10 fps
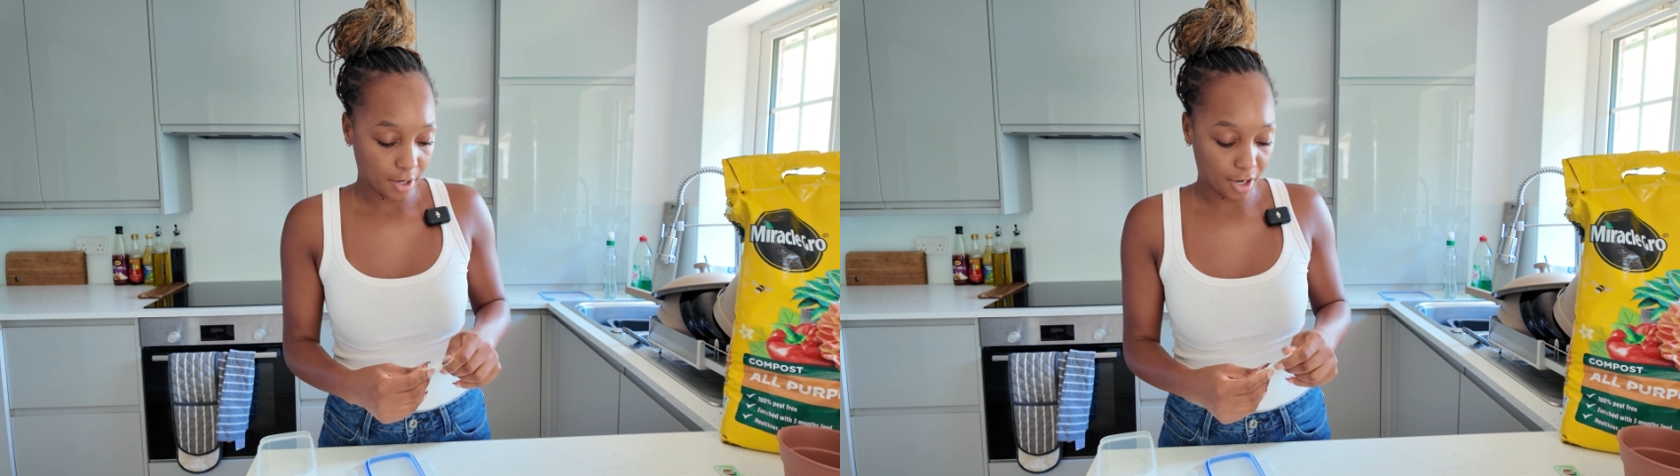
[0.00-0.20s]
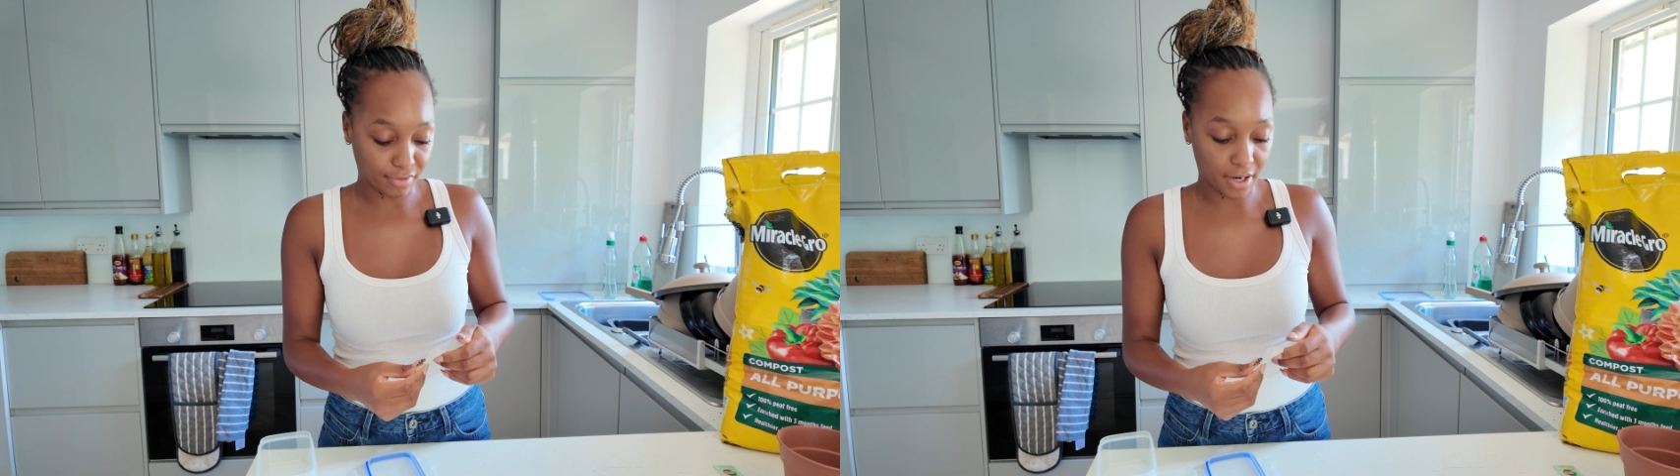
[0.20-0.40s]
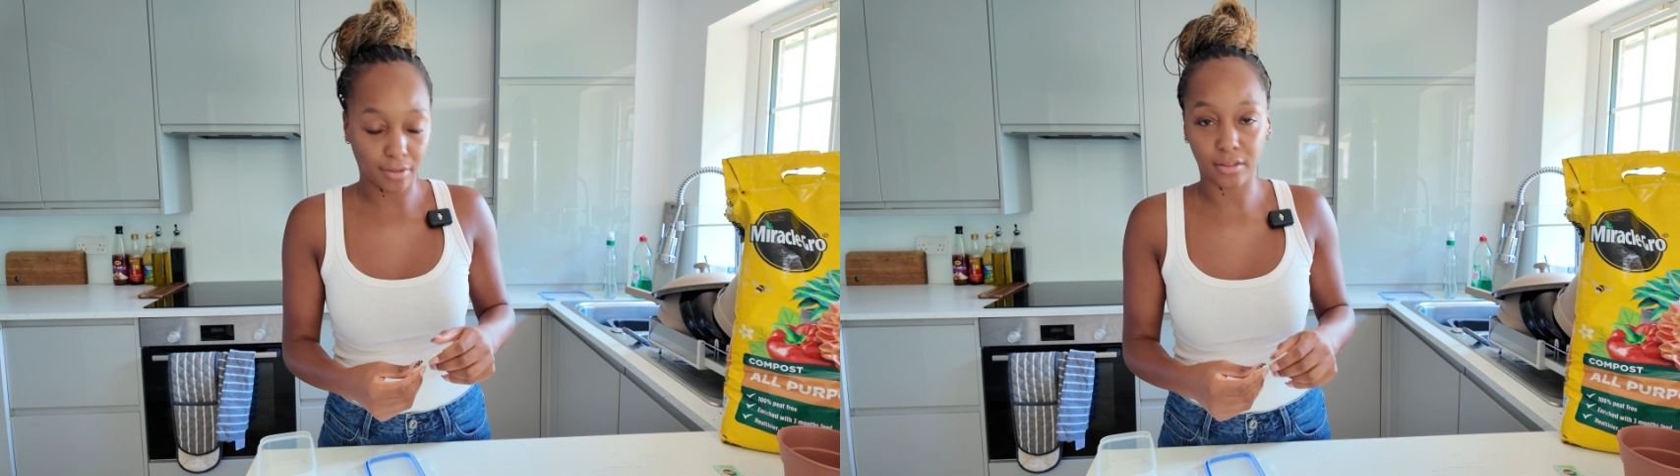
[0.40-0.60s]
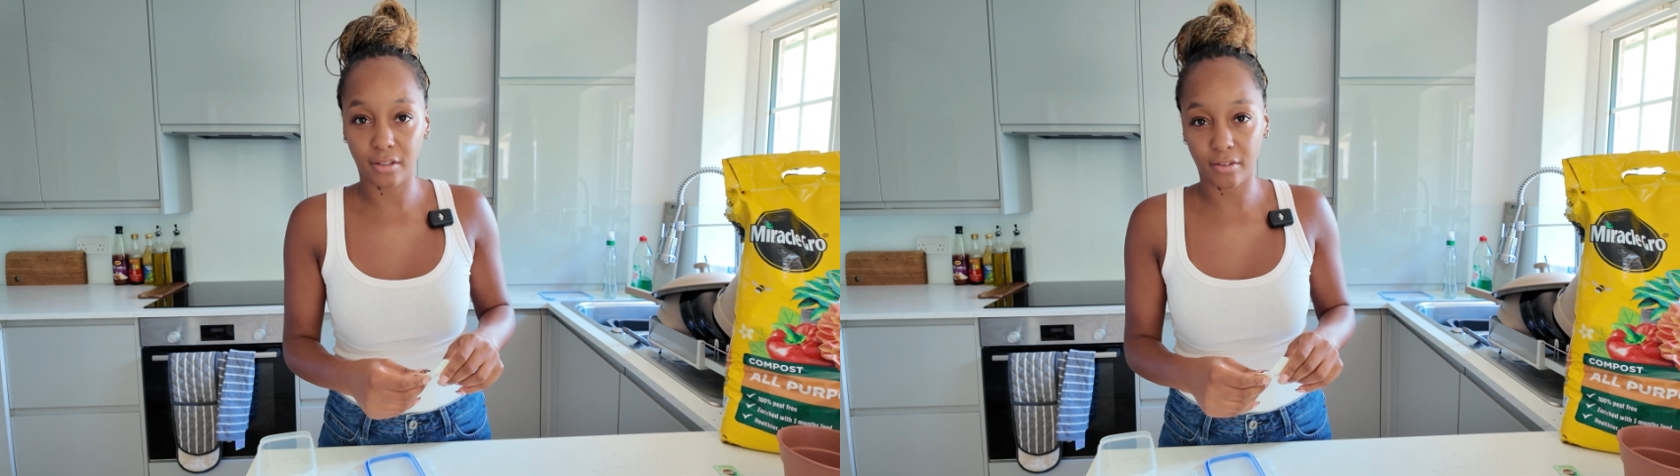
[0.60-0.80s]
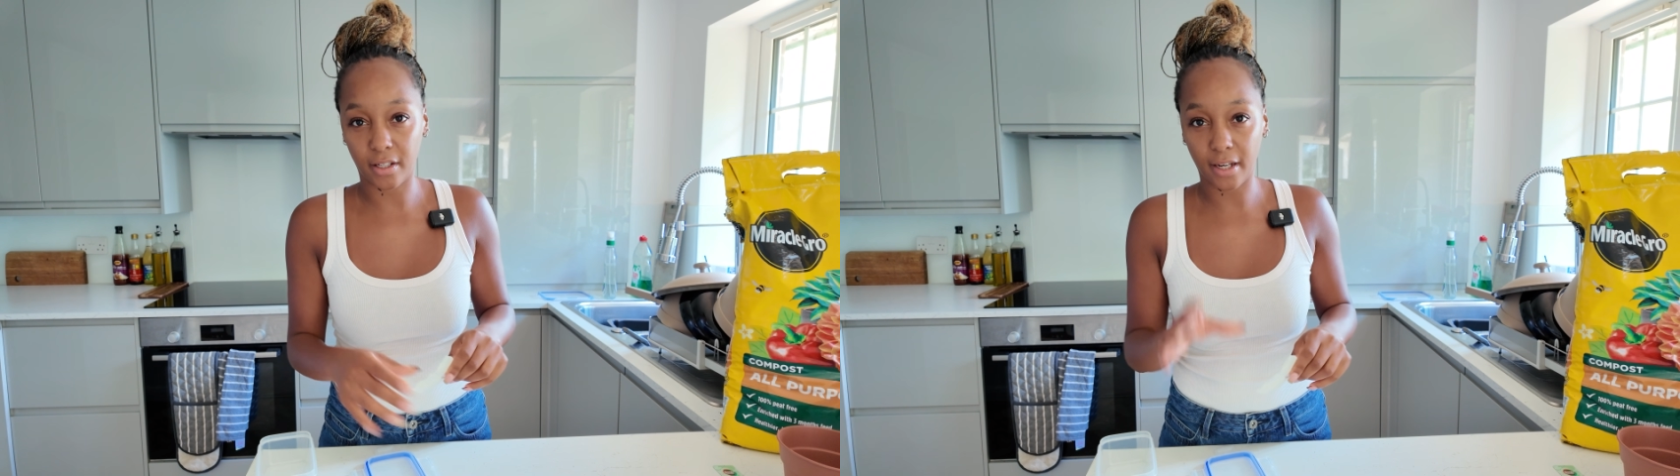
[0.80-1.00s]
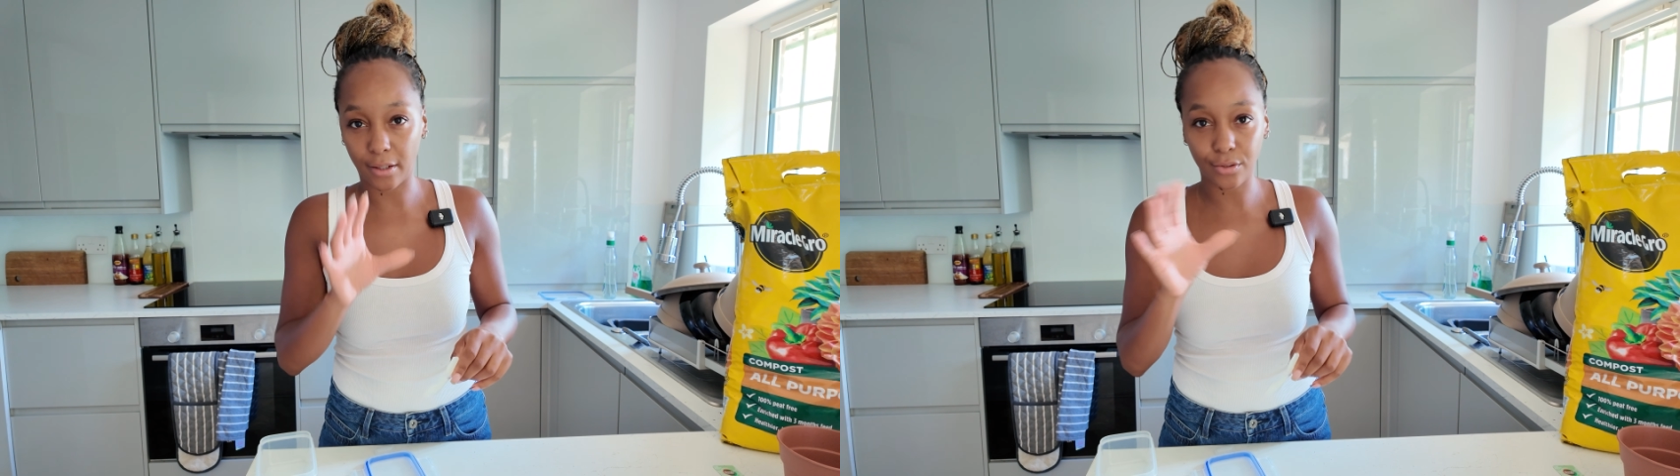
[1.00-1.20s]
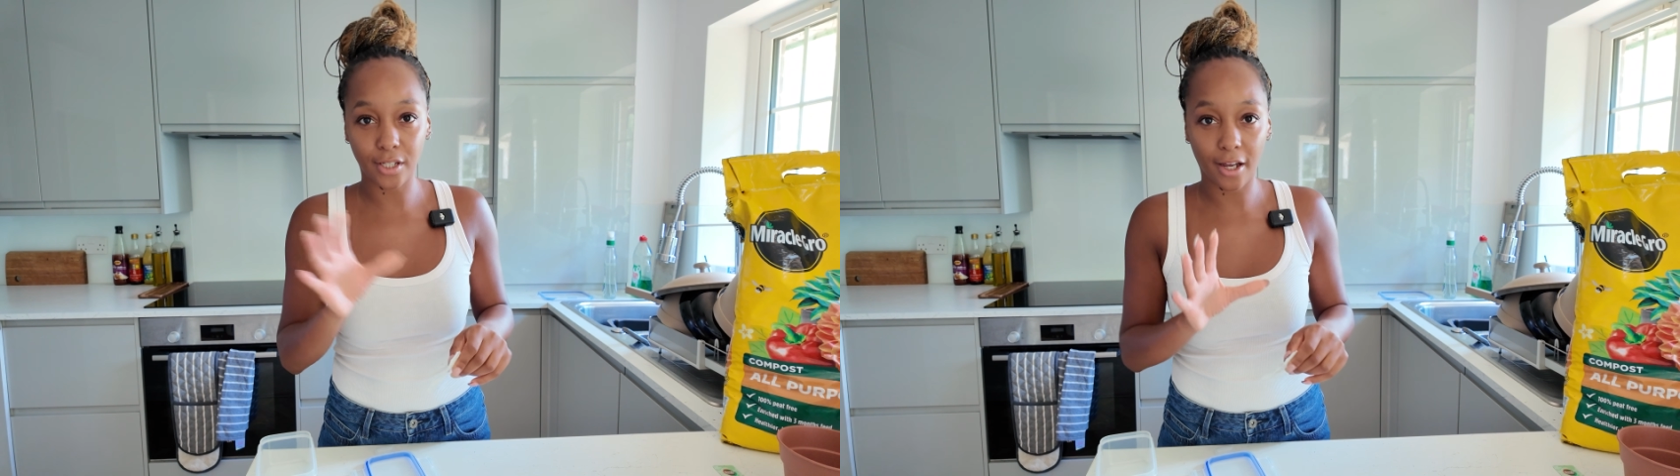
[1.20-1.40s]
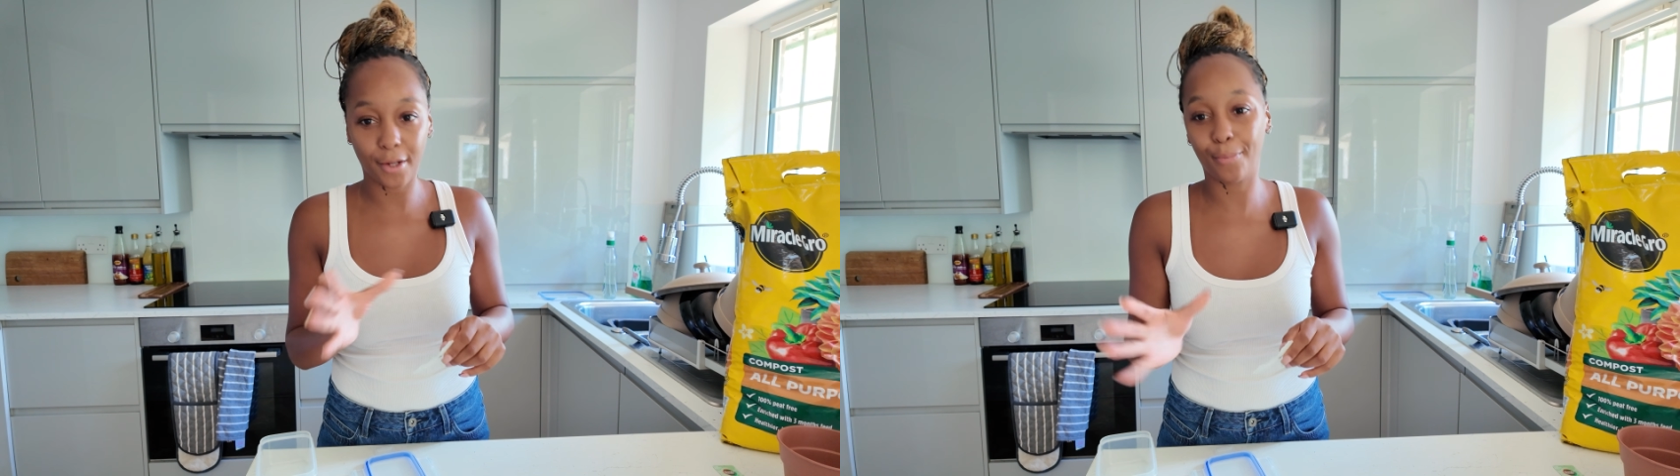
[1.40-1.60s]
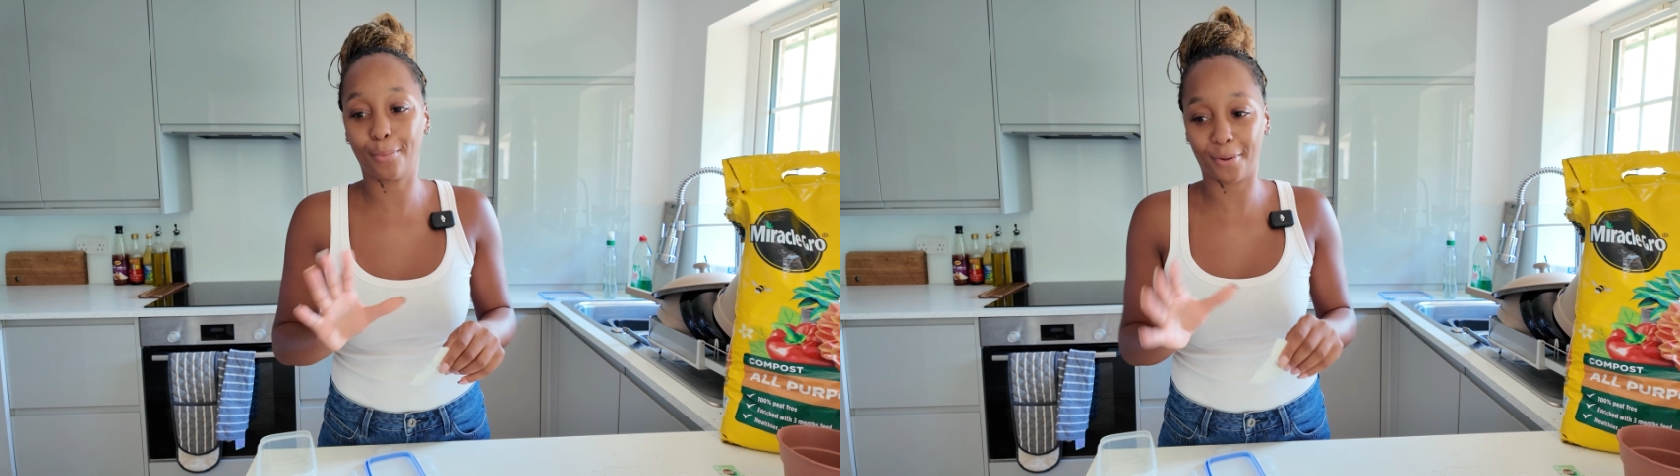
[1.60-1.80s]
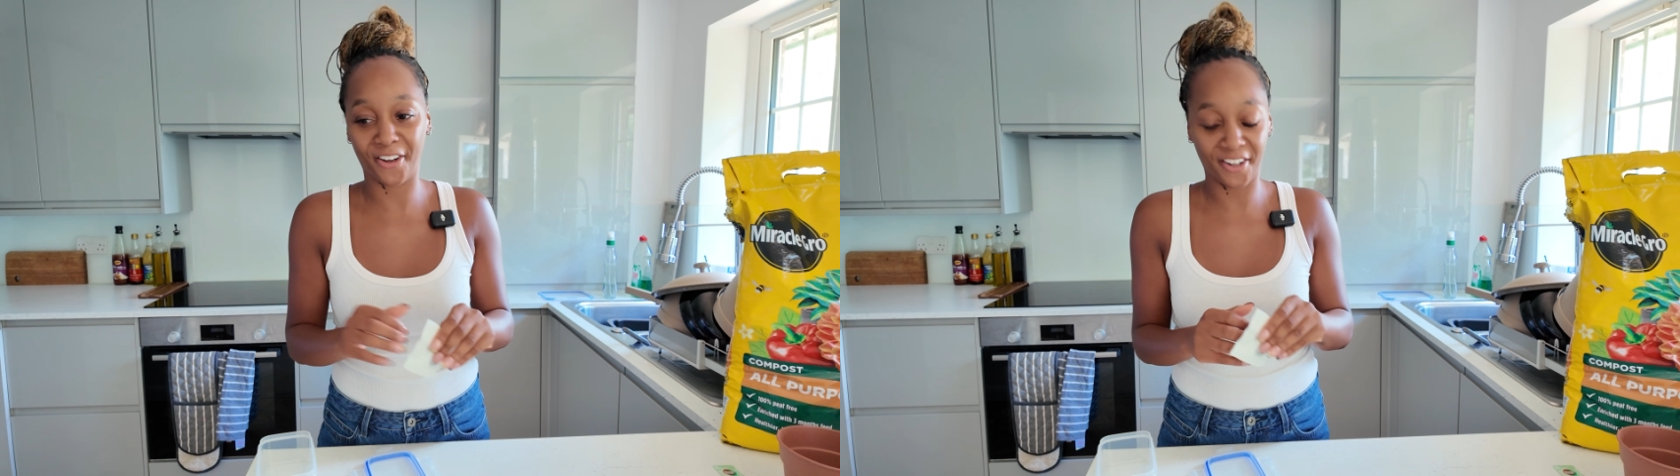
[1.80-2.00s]
around the now time,
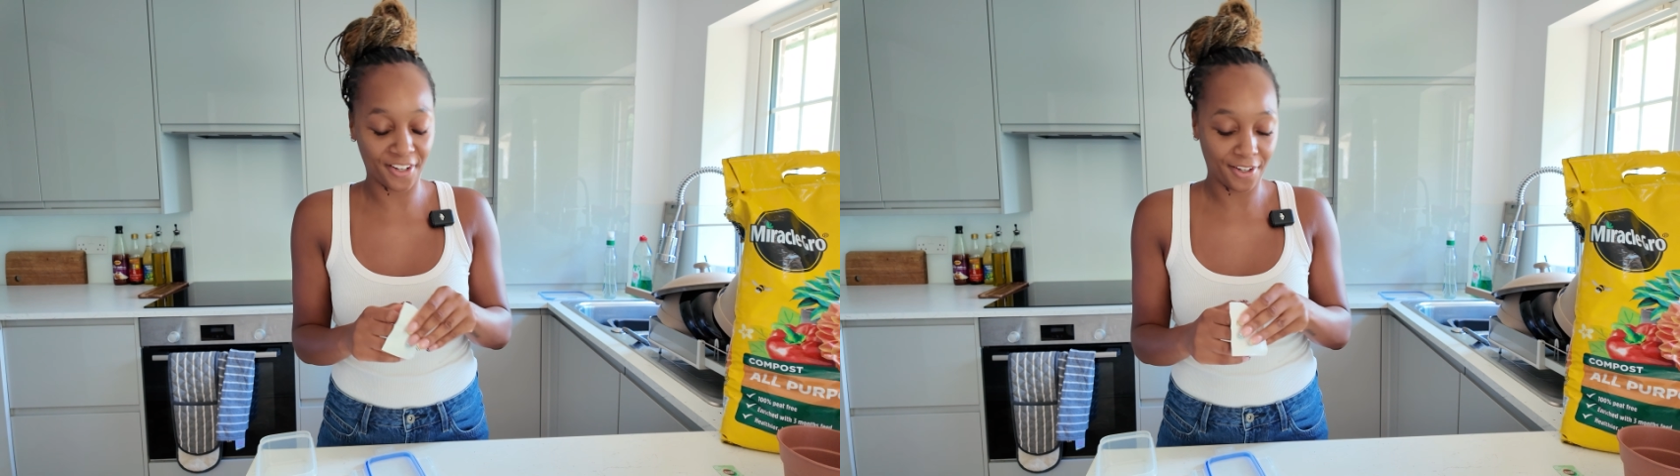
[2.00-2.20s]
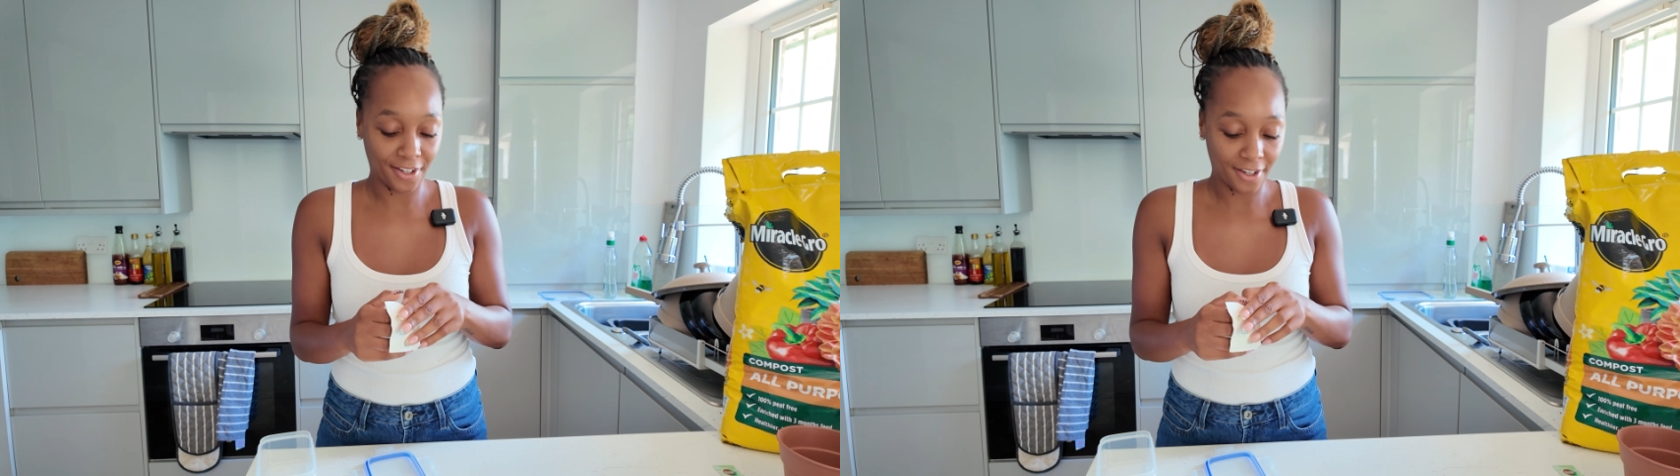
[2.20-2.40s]
but